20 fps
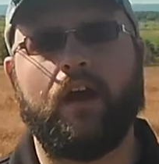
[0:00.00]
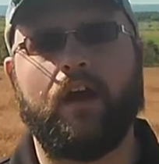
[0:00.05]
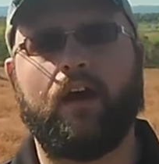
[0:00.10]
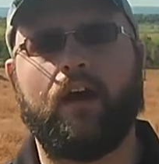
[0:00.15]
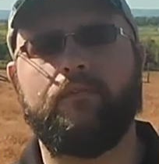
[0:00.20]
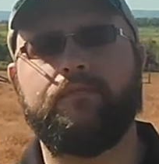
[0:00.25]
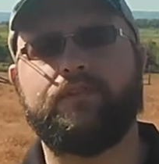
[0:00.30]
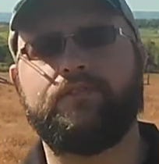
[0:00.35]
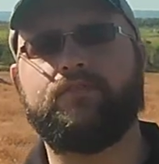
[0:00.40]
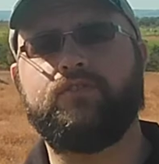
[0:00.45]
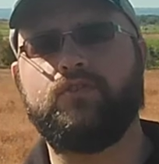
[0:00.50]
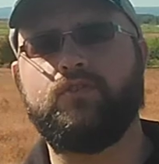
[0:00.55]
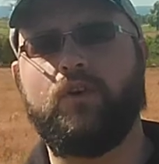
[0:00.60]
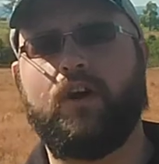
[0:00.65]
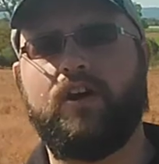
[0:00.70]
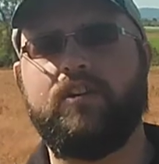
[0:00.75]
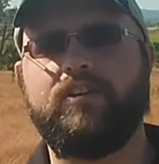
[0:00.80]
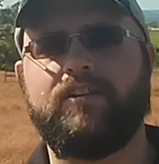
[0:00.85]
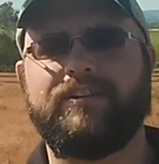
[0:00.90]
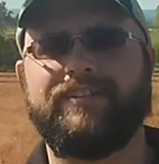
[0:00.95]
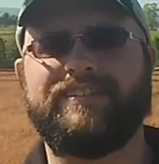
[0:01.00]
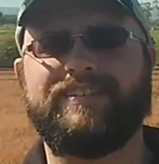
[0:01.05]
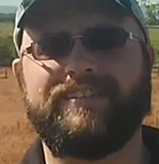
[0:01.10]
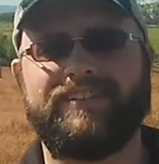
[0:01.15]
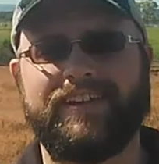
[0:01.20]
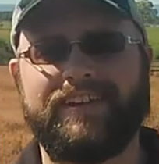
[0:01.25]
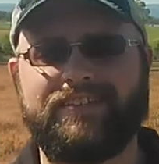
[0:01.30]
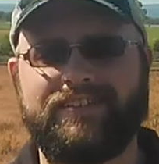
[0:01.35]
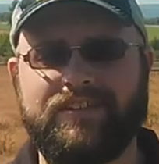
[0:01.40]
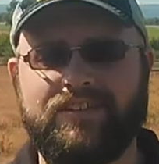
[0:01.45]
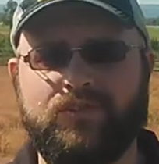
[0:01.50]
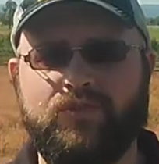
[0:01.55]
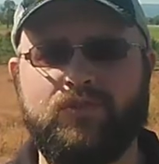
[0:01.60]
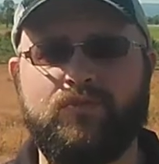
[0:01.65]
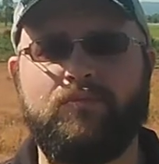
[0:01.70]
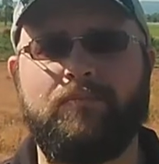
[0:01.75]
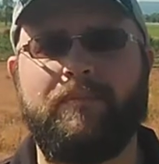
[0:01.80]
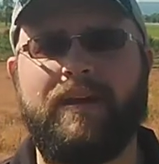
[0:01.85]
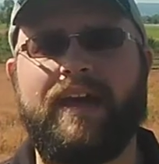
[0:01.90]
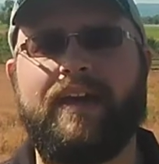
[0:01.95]
of the 262
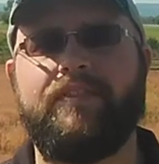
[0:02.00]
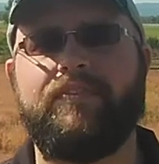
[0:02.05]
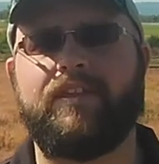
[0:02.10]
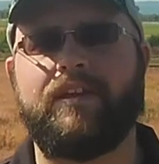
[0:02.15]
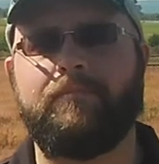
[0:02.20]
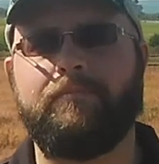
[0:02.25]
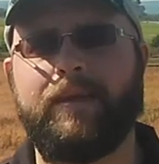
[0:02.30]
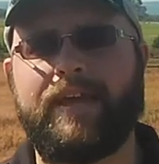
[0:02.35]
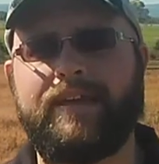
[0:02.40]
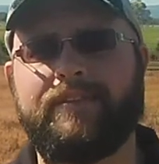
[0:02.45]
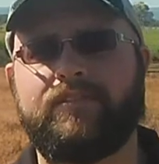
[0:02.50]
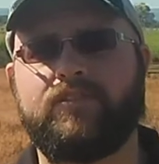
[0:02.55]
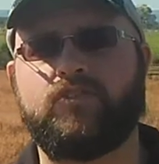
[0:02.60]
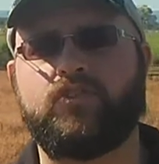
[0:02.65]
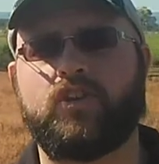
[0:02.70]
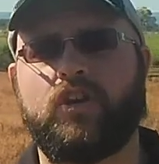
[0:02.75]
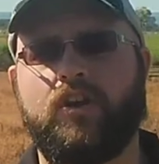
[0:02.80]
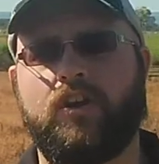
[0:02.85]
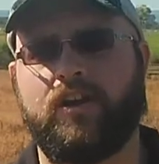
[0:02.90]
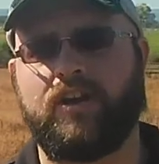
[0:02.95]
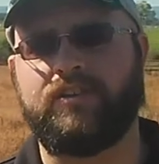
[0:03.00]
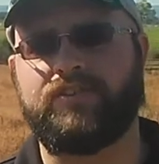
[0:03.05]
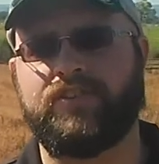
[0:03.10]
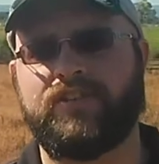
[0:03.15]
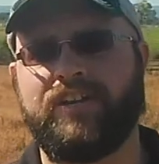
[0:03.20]
men that made the charge,